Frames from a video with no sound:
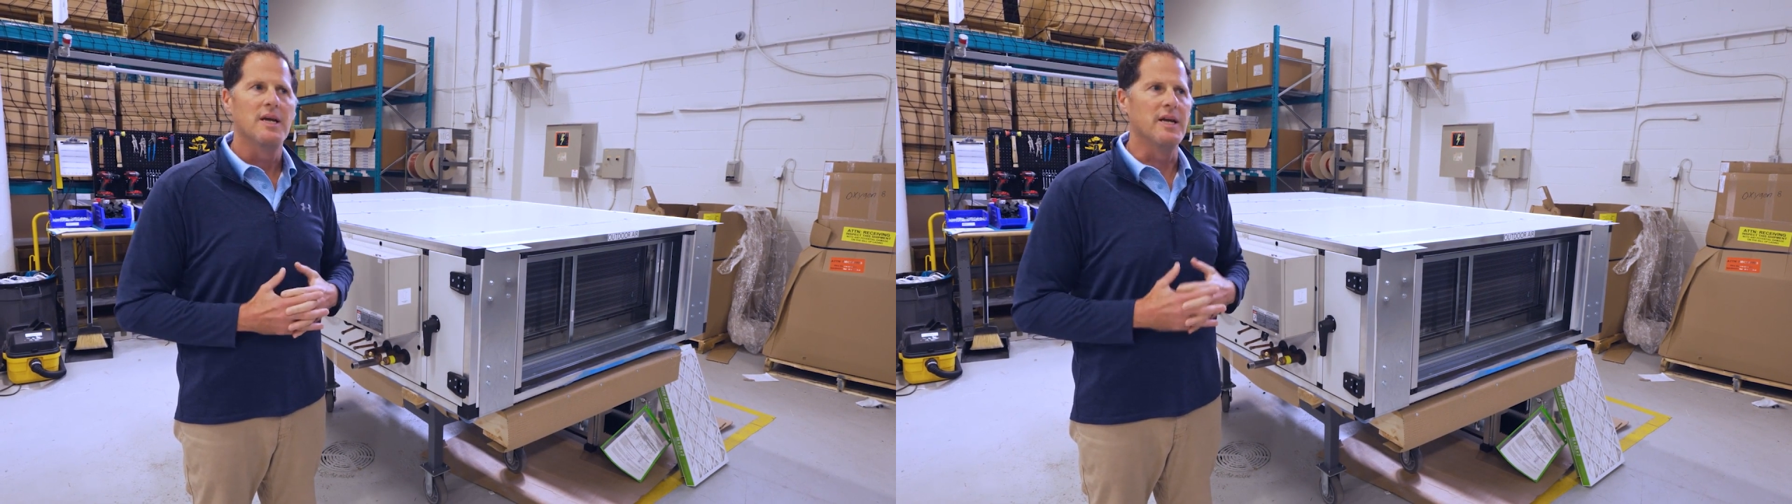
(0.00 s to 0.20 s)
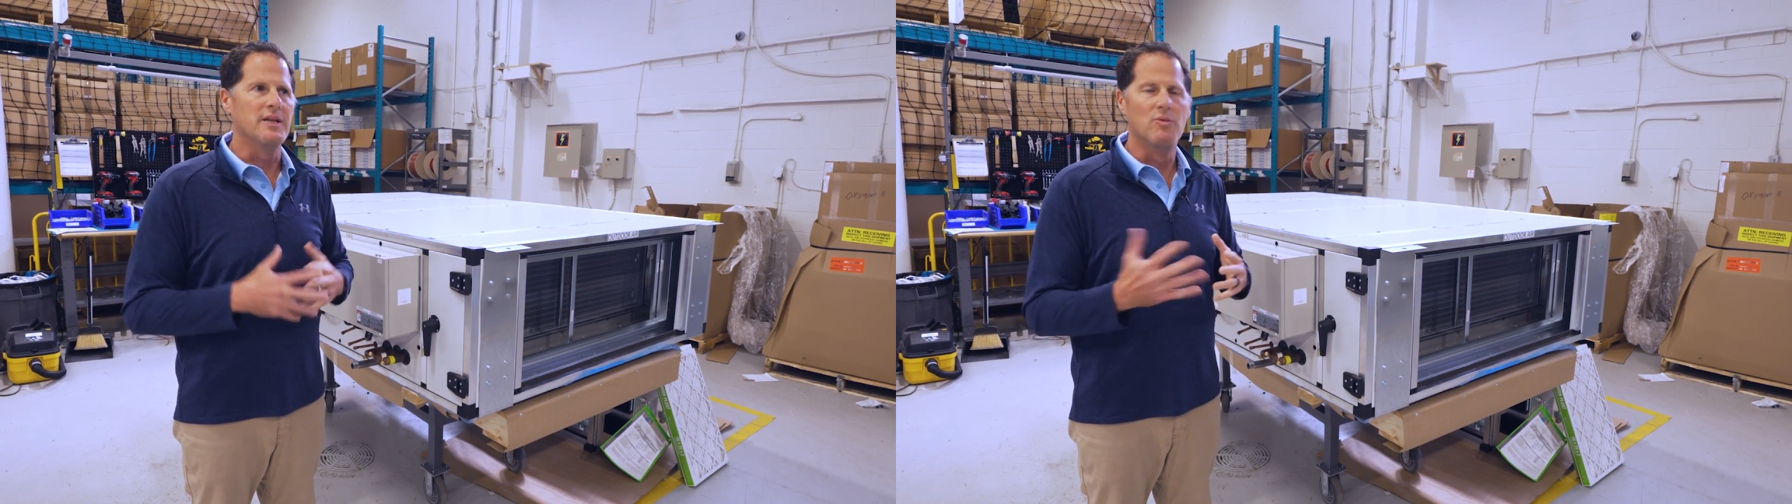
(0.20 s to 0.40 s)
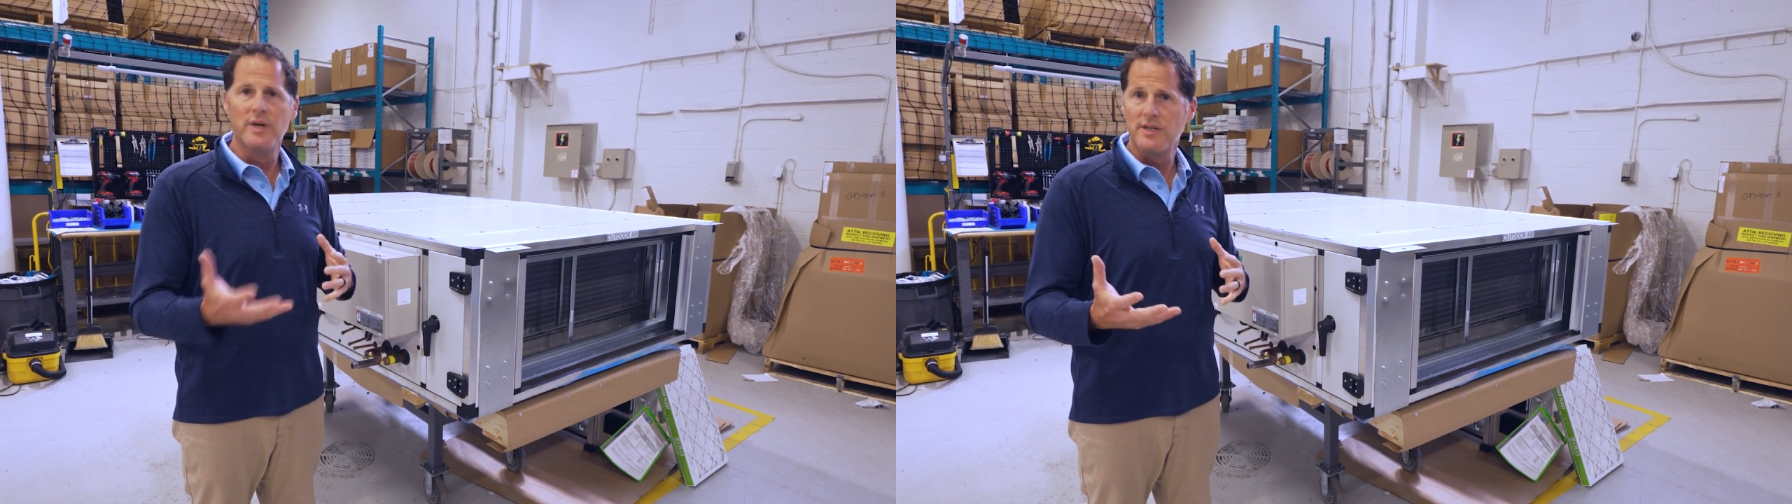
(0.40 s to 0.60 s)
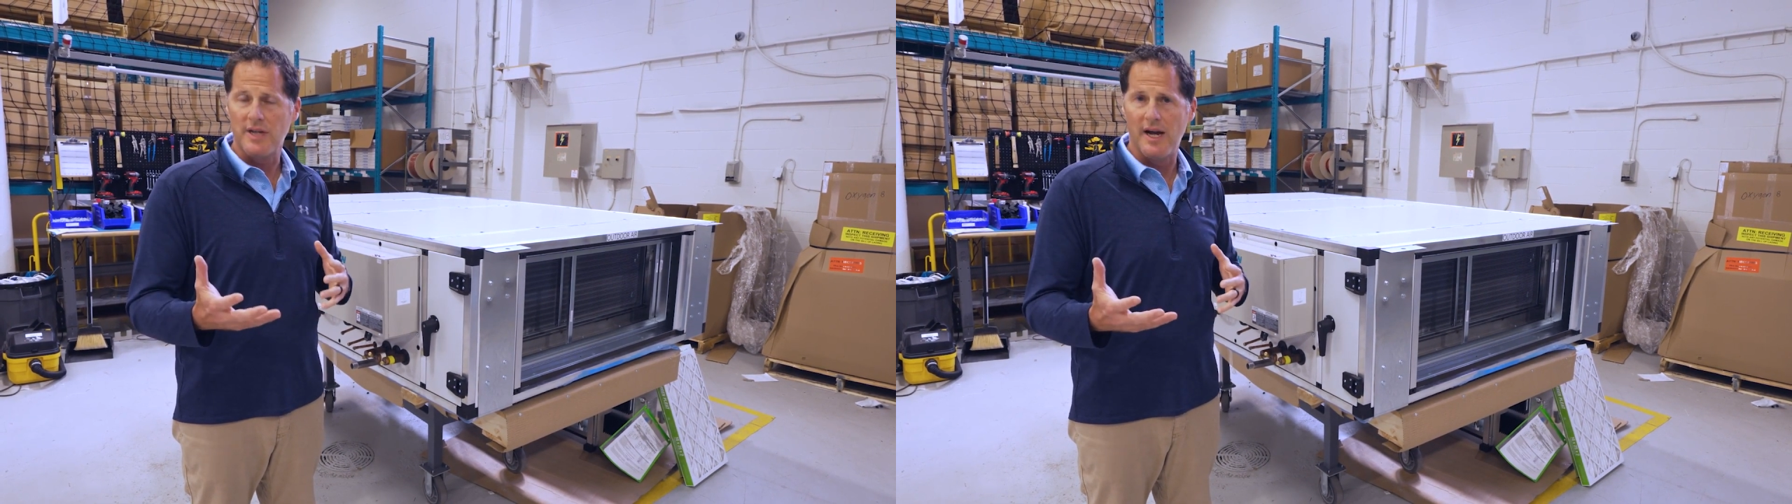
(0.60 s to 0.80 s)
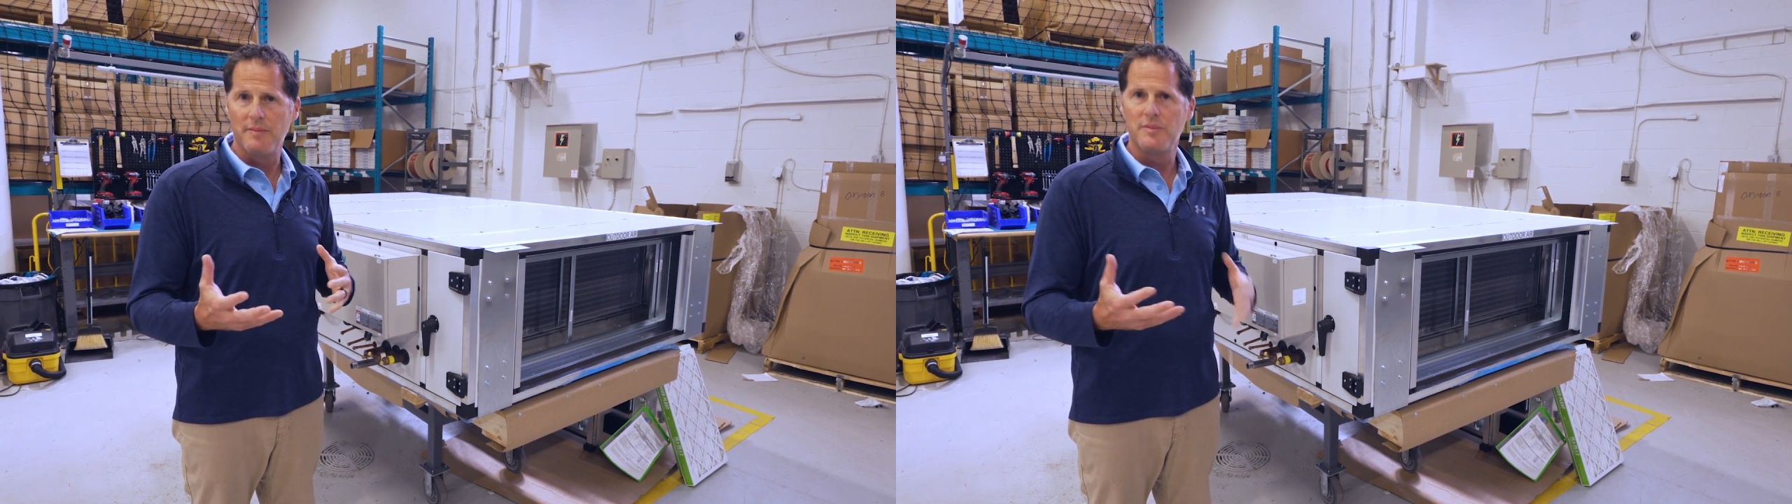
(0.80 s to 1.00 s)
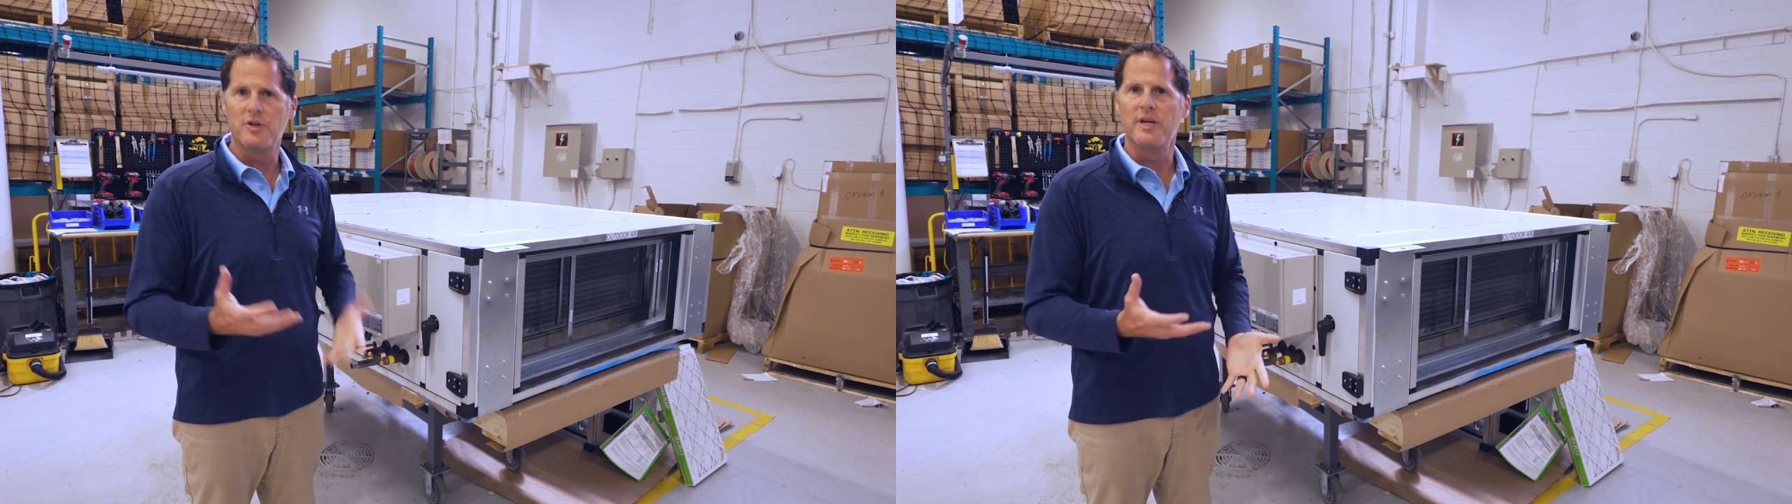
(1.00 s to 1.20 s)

And in the wintertime, you're